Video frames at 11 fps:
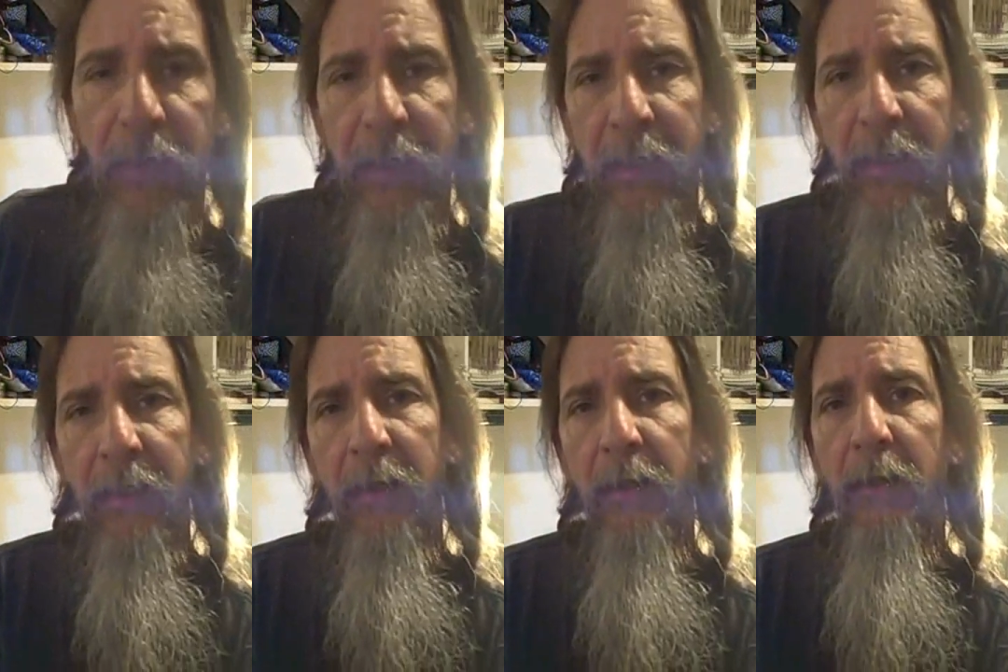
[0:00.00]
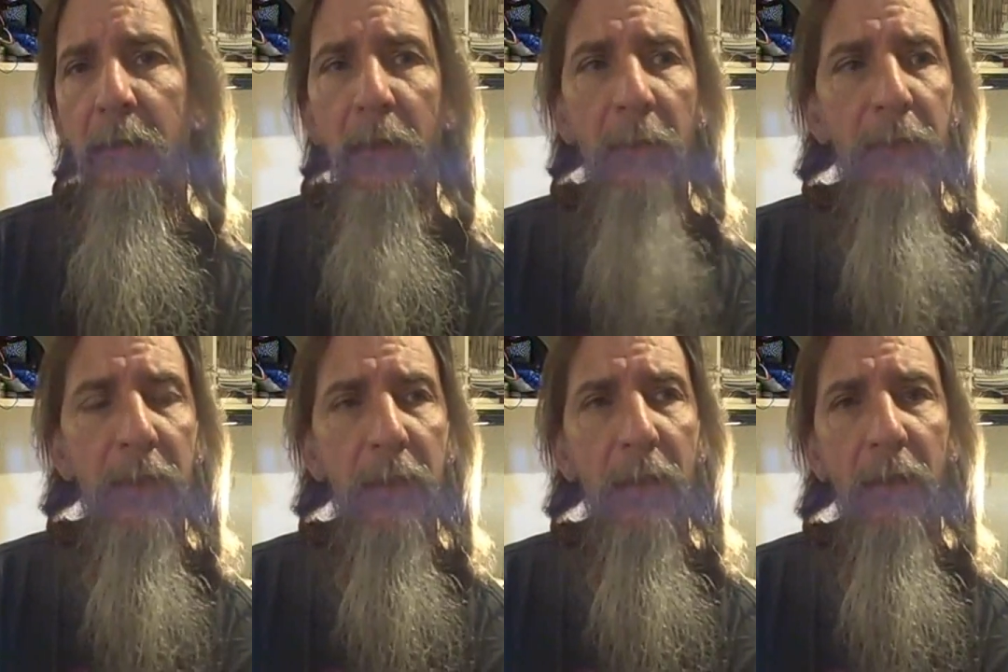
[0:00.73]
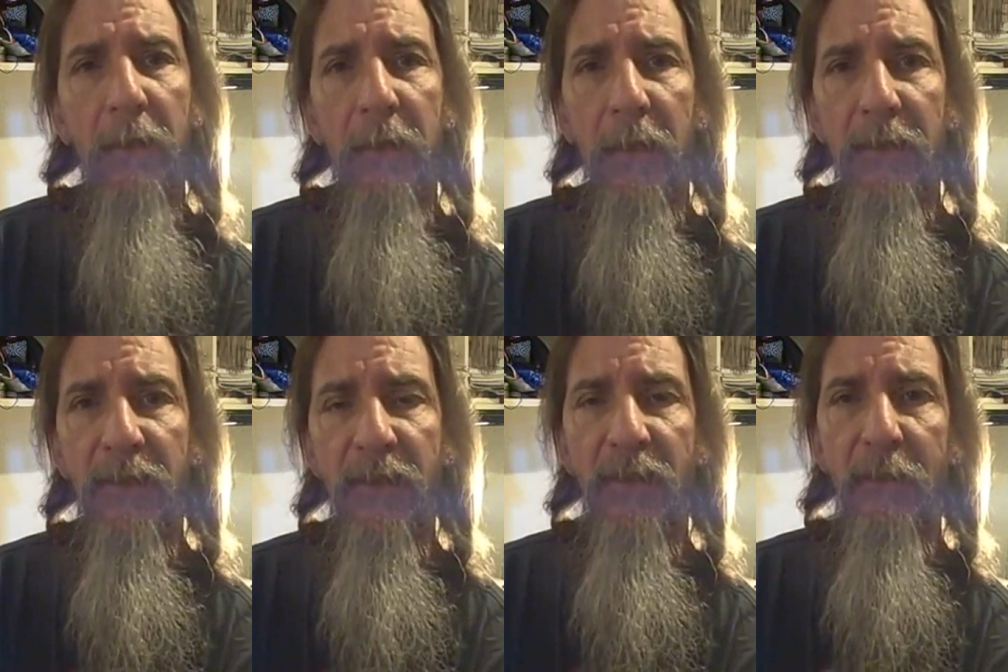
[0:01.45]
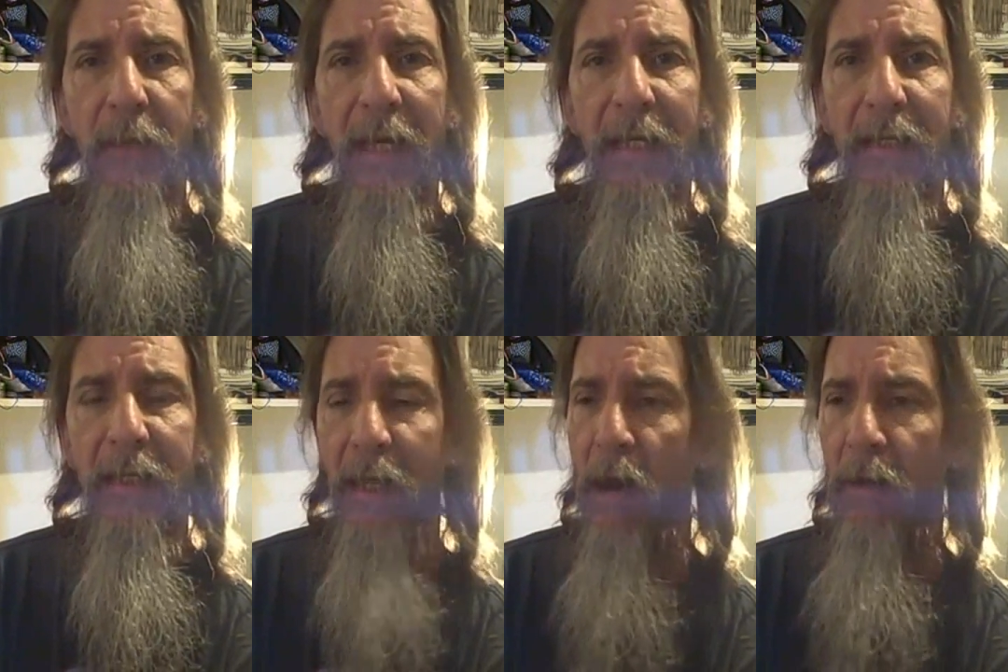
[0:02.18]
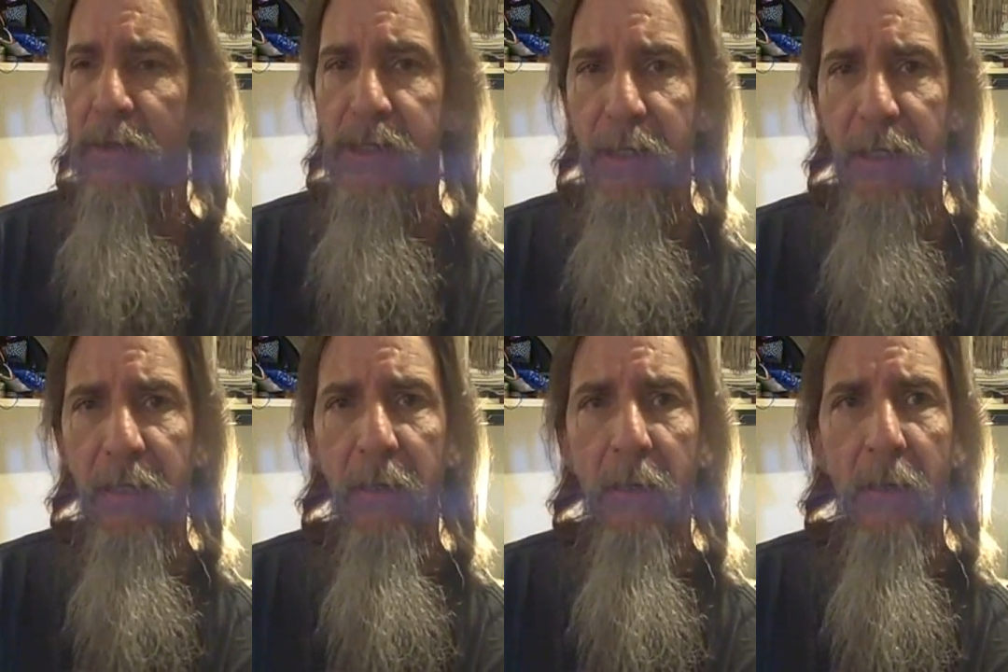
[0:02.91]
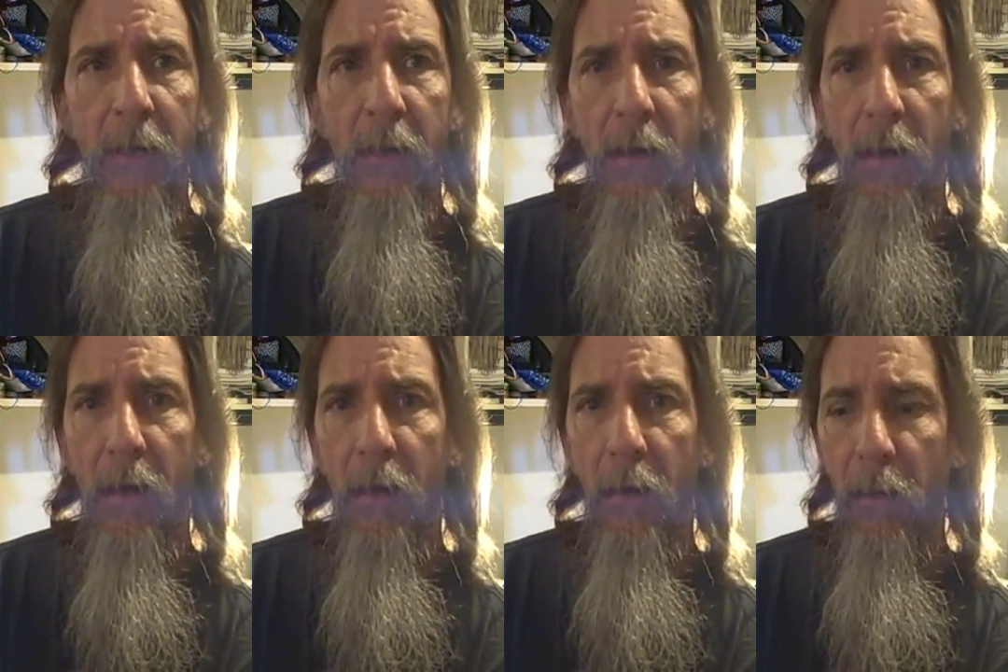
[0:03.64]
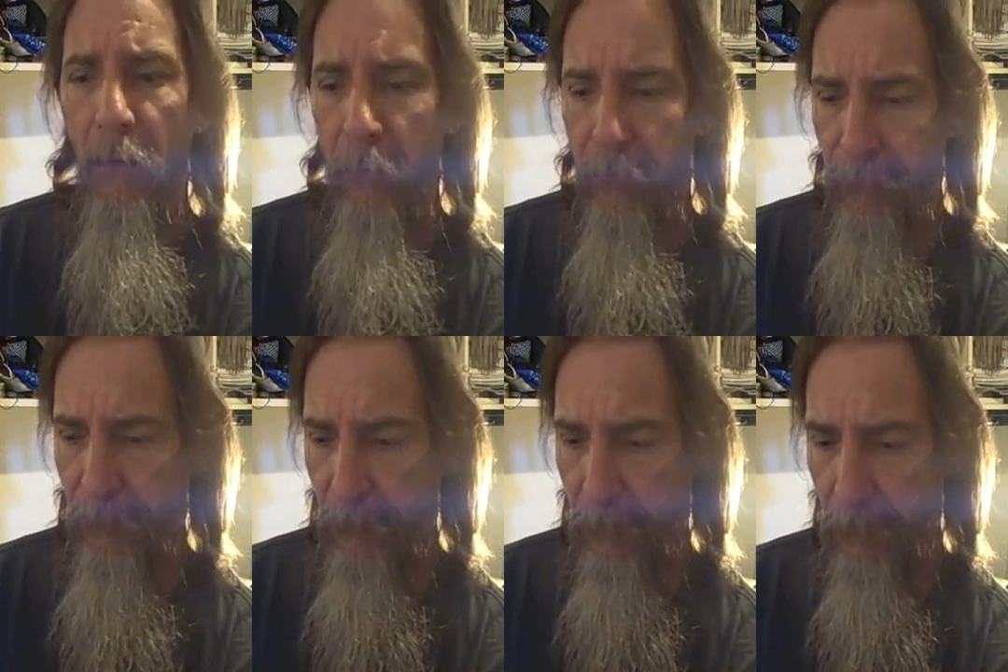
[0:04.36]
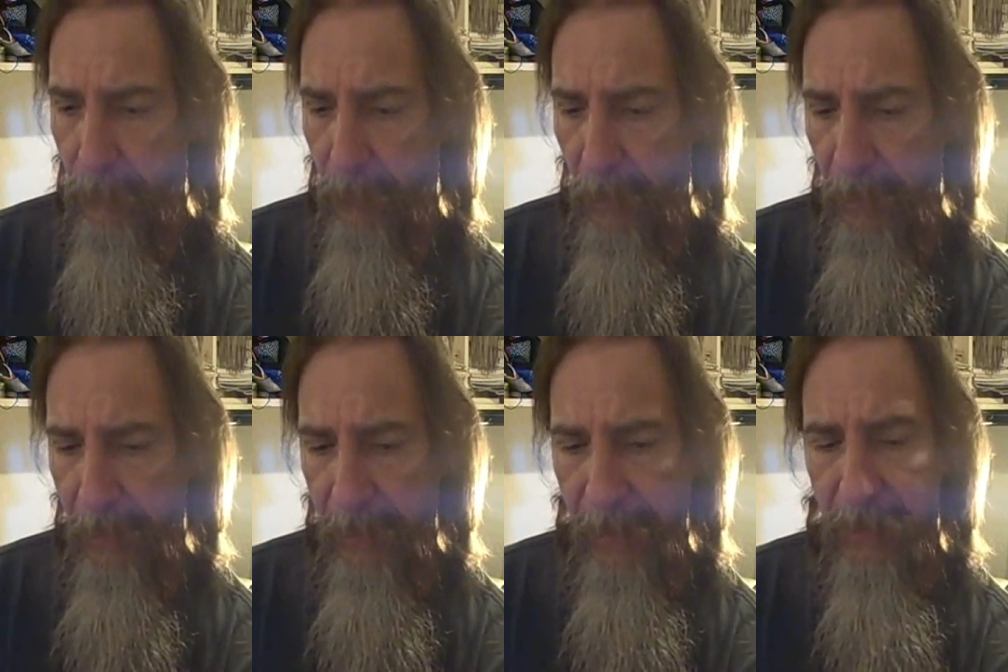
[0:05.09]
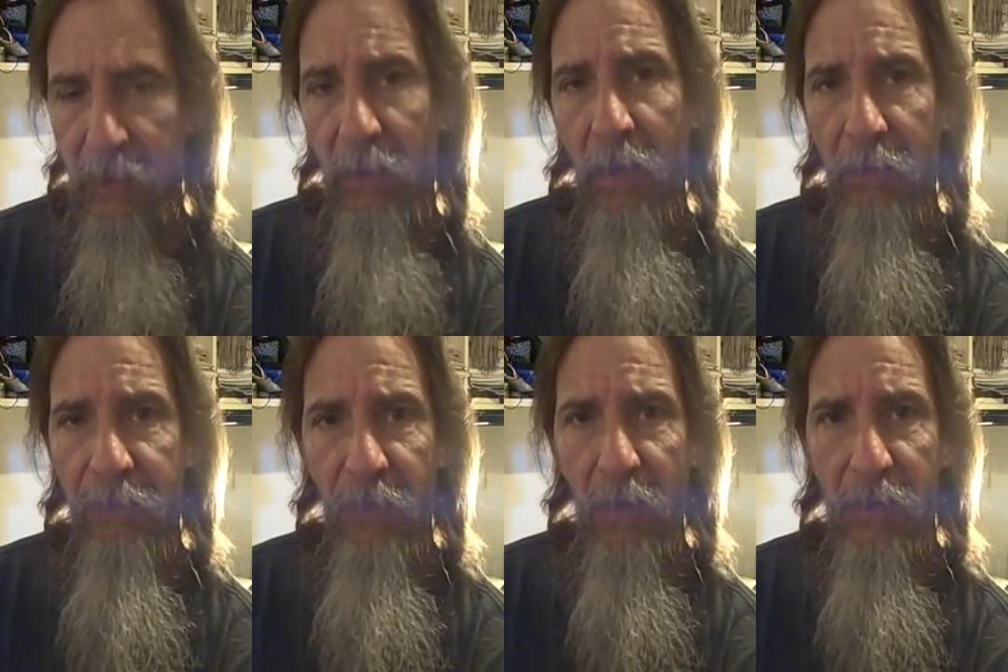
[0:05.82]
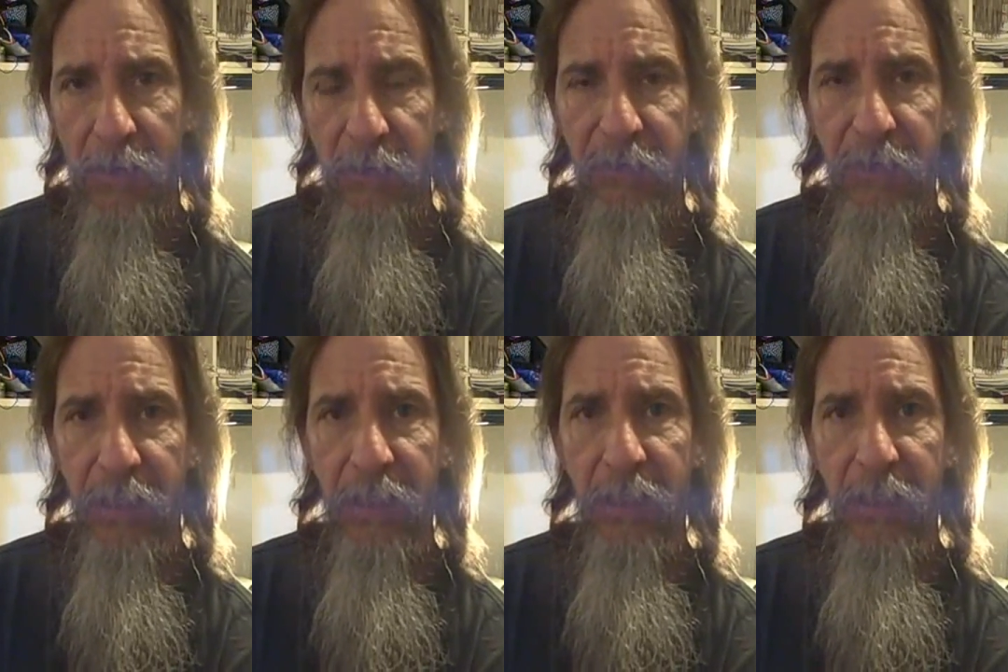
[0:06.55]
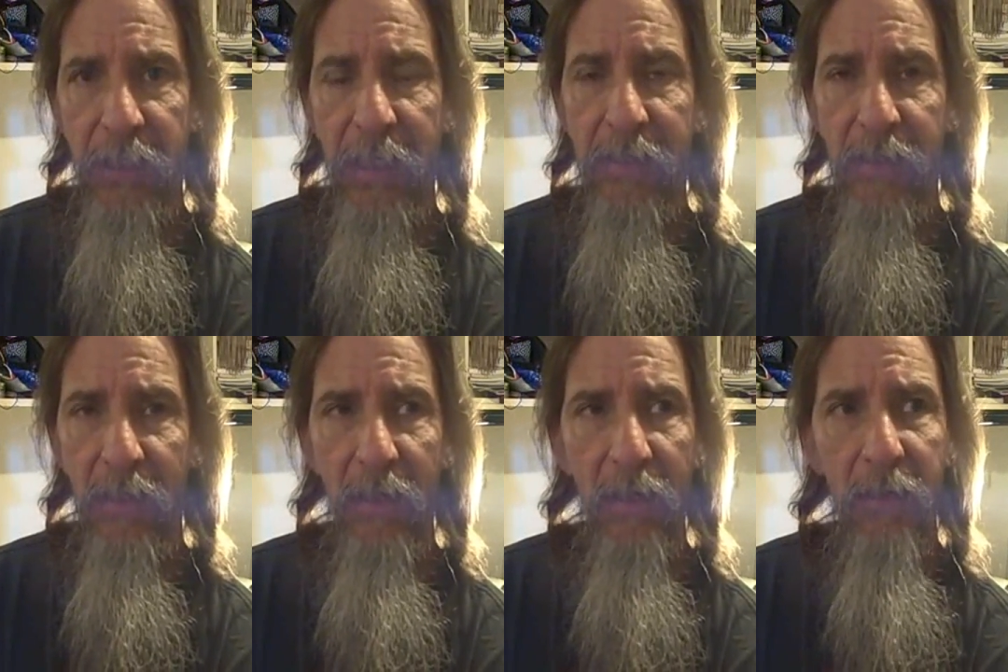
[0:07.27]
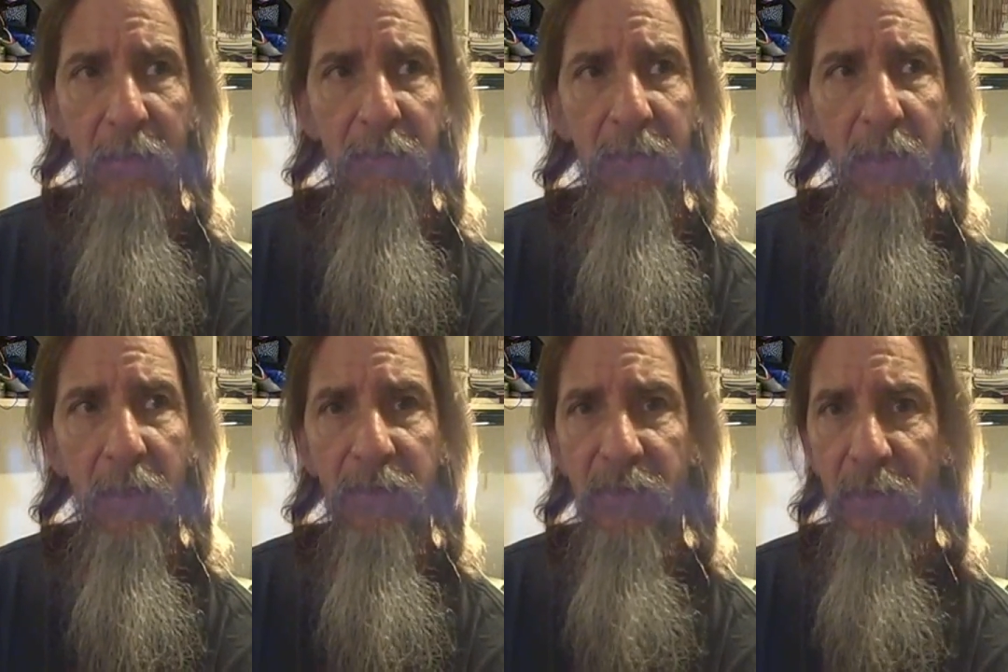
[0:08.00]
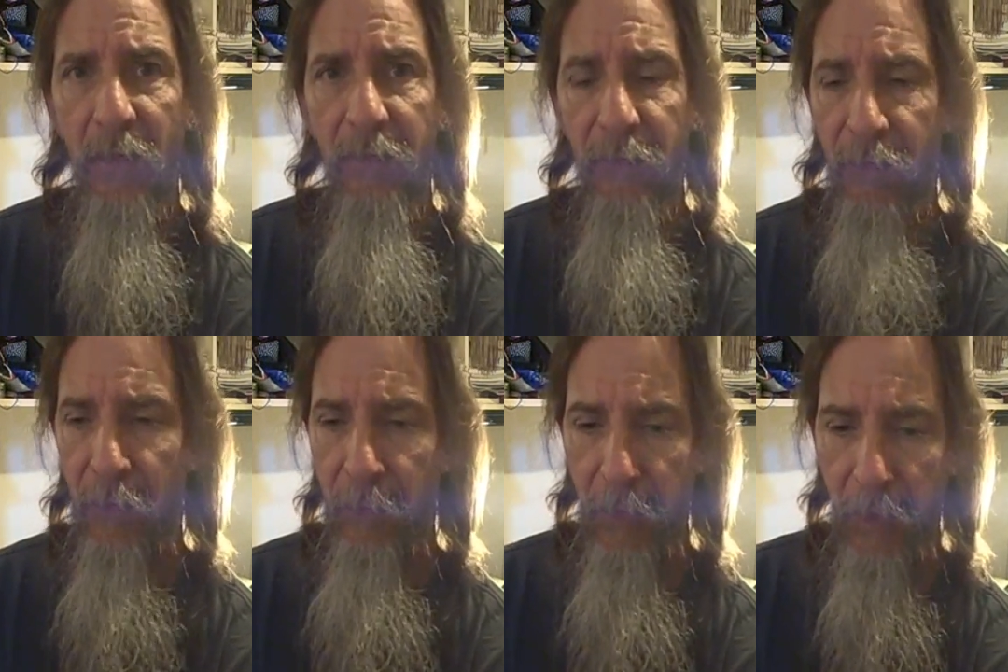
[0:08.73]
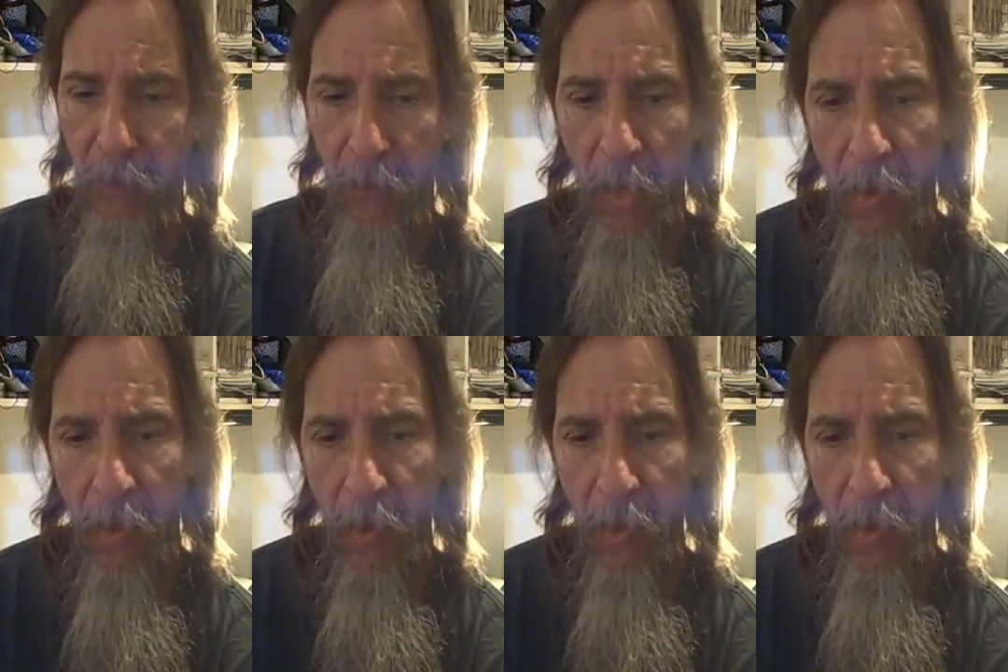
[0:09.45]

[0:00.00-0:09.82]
reading uh, a book on uh, systematic theology um, and it has a lot of philosophy in it. And it has a lot of uh, stuff from uh,